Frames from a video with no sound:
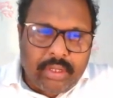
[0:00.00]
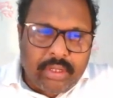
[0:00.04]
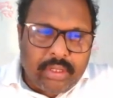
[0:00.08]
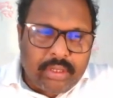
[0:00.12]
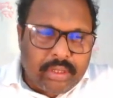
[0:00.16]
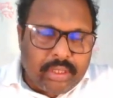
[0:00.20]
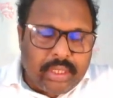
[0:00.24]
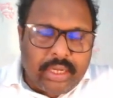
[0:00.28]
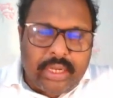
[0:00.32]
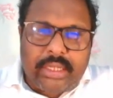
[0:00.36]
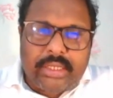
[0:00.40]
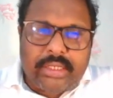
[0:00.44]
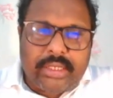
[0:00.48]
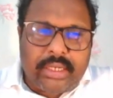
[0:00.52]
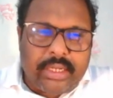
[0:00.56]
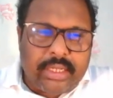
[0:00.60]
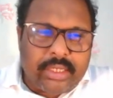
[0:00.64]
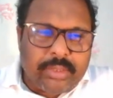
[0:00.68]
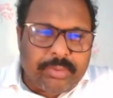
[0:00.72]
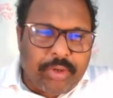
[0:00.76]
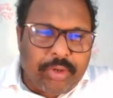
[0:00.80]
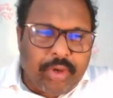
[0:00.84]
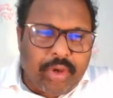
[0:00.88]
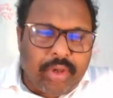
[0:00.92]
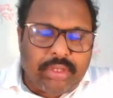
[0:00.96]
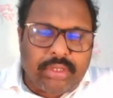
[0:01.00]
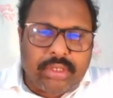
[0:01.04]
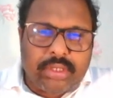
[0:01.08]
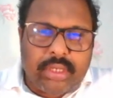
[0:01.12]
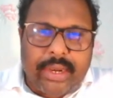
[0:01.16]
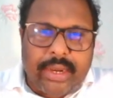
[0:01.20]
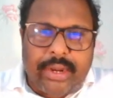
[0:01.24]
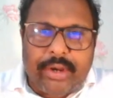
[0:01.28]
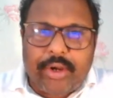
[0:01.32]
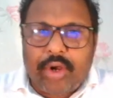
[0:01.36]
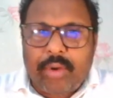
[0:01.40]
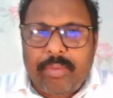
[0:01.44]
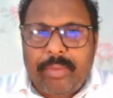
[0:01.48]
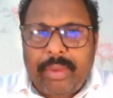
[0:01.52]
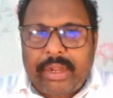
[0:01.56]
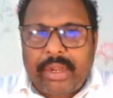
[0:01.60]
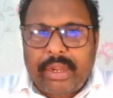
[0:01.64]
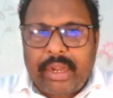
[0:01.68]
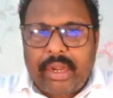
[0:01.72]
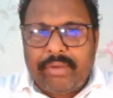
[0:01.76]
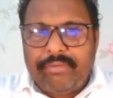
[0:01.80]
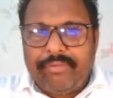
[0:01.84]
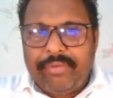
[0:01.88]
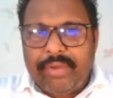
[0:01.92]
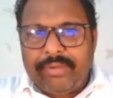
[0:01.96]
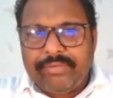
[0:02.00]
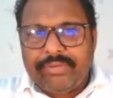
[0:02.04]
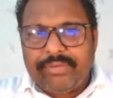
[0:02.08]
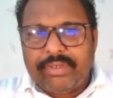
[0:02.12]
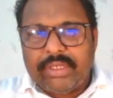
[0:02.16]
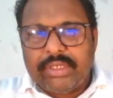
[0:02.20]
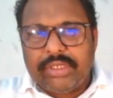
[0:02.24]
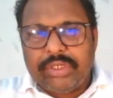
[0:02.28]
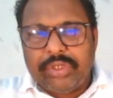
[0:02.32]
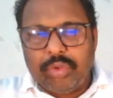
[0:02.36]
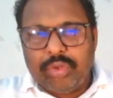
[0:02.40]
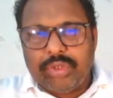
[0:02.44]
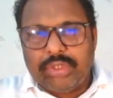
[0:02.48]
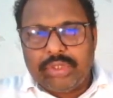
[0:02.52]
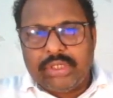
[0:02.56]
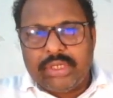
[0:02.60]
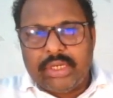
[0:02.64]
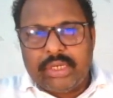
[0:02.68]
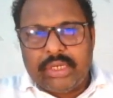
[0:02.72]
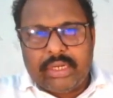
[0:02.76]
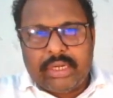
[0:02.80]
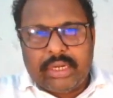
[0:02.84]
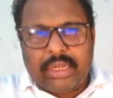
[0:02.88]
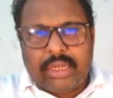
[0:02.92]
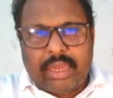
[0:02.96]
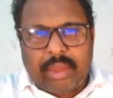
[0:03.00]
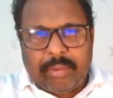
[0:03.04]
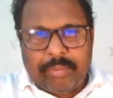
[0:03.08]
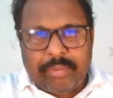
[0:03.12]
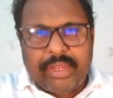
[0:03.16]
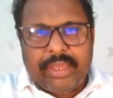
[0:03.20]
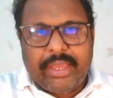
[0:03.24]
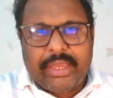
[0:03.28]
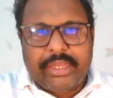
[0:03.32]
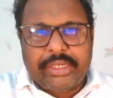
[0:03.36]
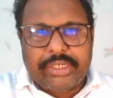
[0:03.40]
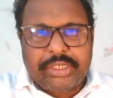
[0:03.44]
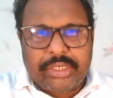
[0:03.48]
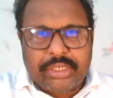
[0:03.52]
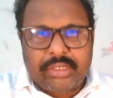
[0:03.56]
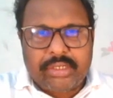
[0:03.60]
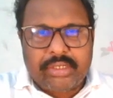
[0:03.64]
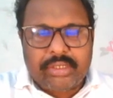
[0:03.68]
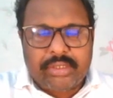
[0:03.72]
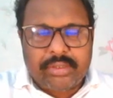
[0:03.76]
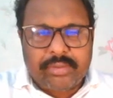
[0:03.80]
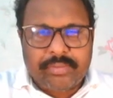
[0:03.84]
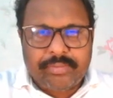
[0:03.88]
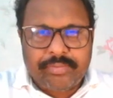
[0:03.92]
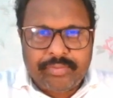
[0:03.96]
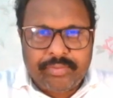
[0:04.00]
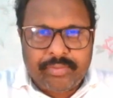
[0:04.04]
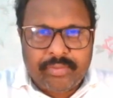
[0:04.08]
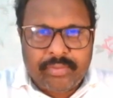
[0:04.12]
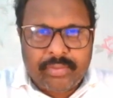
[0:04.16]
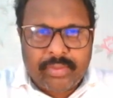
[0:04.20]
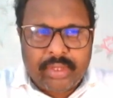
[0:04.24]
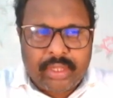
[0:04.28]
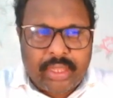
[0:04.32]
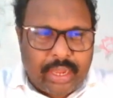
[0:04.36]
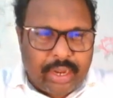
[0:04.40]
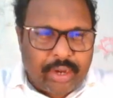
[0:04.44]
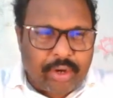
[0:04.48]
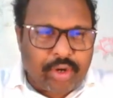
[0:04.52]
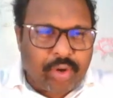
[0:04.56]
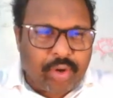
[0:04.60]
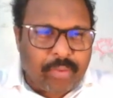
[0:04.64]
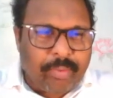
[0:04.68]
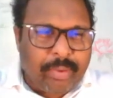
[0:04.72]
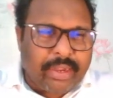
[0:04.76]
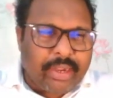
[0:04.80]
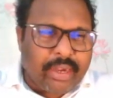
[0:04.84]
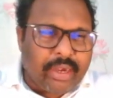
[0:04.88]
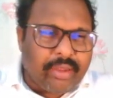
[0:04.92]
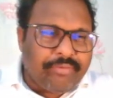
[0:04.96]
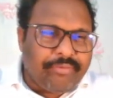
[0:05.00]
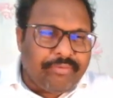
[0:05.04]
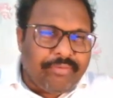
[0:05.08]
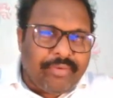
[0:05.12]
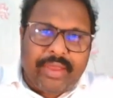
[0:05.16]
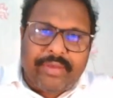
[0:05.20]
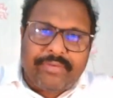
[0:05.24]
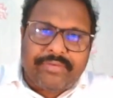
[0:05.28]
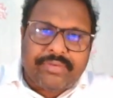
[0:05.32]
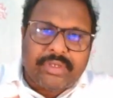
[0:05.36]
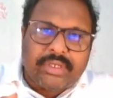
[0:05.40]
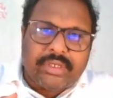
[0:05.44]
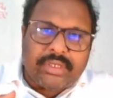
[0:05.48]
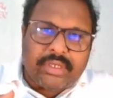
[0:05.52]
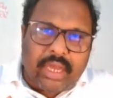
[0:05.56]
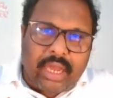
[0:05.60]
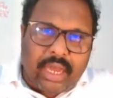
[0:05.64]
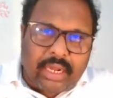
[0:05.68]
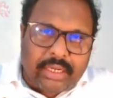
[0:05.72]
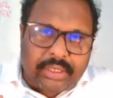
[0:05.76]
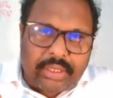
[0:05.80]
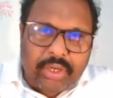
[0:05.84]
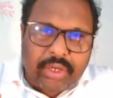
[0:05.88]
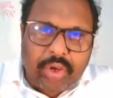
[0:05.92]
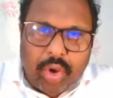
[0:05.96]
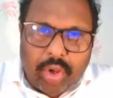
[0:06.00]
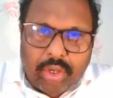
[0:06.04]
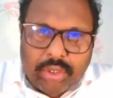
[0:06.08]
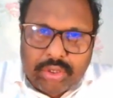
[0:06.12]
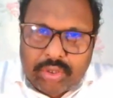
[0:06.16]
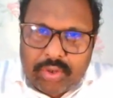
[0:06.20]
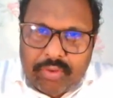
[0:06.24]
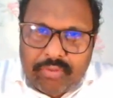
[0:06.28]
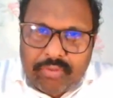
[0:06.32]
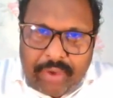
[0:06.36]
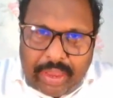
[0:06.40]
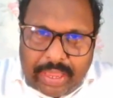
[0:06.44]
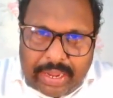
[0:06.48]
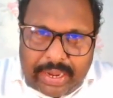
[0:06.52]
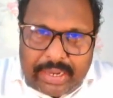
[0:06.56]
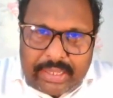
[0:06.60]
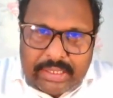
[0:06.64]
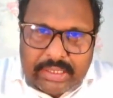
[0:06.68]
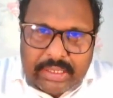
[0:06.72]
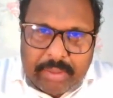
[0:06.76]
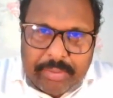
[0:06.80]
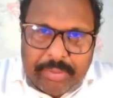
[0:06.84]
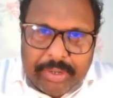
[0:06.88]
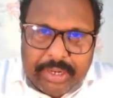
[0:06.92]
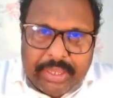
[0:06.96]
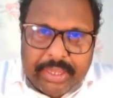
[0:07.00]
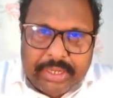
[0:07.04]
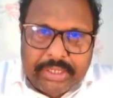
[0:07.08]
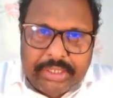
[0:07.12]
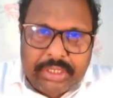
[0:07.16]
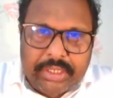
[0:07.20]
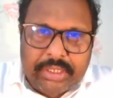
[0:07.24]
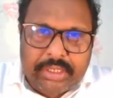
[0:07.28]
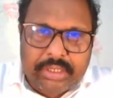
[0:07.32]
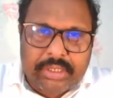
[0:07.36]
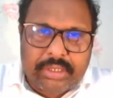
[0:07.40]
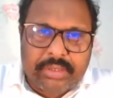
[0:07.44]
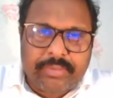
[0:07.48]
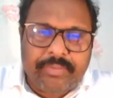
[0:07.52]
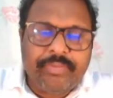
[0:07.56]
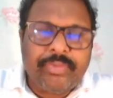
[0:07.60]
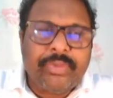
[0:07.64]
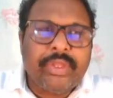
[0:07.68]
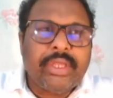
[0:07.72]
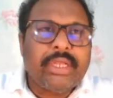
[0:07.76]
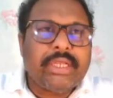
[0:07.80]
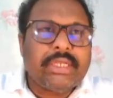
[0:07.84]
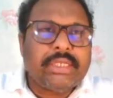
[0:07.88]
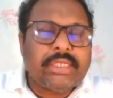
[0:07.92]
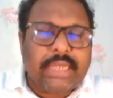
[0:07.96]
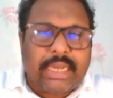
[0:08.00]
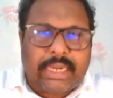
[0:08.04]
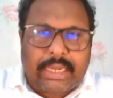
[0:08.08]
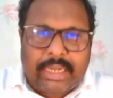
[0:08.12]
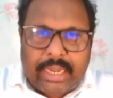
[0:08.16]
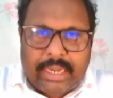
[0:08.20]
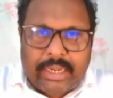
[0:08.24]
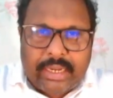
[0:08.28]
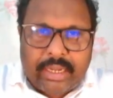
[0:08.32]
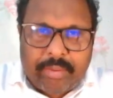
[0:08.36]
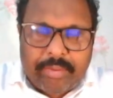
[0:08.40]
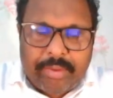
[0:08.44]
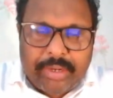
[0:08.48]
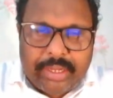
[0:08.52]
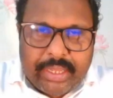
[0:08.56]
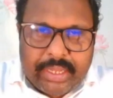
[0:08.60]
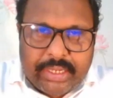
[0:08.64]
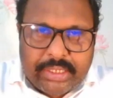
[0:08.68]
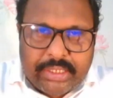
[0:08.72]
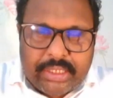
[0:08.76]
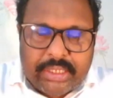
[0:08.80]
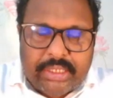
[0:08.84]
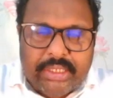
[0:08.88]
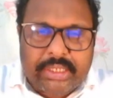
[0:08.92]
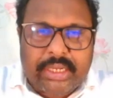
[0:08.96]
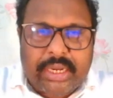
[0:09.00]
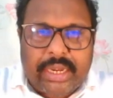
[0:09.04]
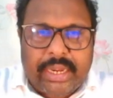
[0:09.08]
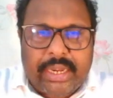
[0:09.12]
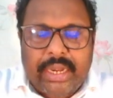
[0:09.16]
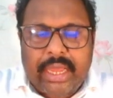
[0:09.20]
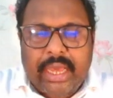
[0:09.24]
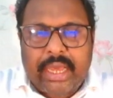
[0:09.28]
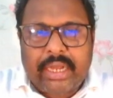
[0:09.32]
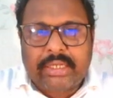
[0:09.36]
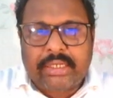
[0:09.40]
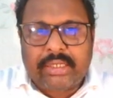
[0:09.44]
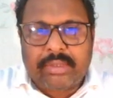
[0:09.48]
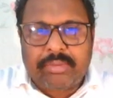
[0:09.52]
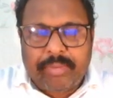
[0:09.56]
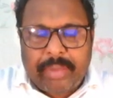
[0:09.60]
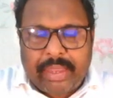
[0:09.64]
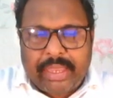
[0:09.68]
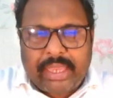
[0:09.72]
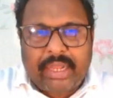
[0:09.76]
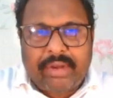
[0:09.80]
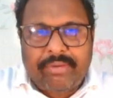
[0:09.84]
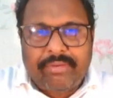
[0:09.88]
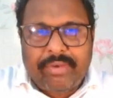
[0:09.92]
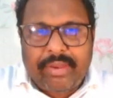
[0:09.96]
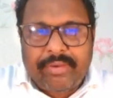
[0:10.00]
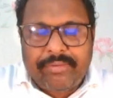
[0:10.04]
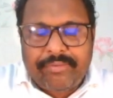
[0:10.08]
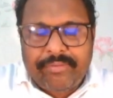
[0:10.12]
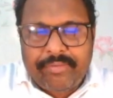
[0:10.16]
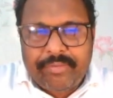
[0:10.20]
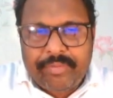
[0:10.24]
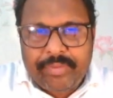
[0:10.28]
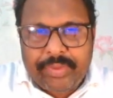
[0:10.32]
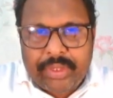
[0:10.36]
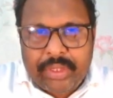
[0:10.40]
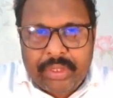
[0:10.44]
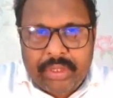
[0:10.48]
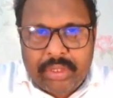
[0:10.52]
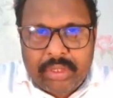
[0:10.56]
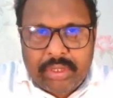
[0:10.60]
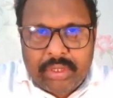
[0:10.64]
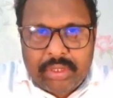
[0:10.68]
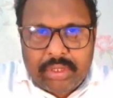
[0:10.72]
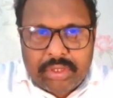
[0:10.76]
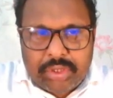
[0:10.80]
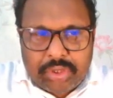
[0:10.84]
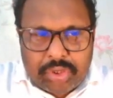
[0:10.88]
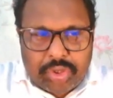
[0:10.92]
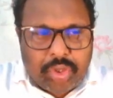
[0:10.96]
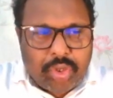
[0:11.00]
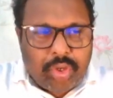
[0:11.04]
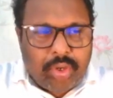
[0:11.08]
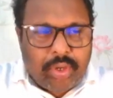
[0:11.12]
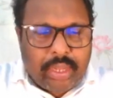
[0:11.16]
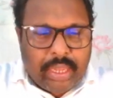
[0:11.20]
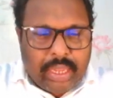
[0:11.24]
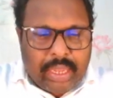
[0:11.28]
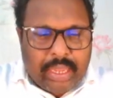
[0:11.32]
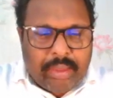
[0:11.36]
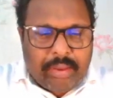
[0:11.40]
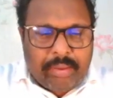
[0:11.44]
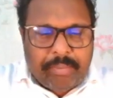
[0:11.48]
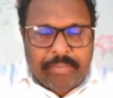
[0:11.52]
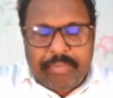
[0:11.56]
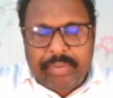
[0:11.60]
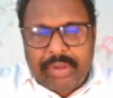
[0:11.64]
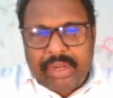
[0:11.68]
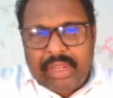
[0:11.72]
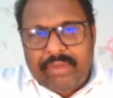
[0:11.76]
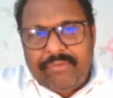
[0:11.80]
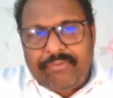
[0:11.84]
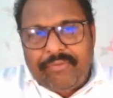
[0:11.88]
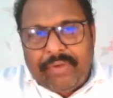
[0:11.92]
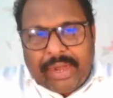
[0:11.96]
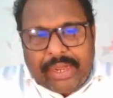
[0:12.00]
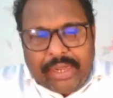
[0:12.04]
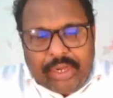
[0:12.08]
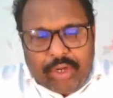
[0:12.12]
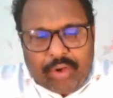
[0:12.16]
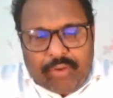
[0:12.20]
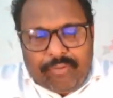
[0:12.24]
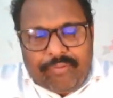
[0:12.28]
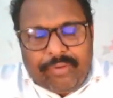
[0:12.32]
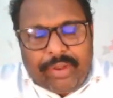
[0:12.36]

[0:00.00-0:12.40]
The reason is because the electromagnetic waves is used in communications. Electromagnetic waves are the cause of wireless communications, satellite communications, radars, microwave. So a brief idea of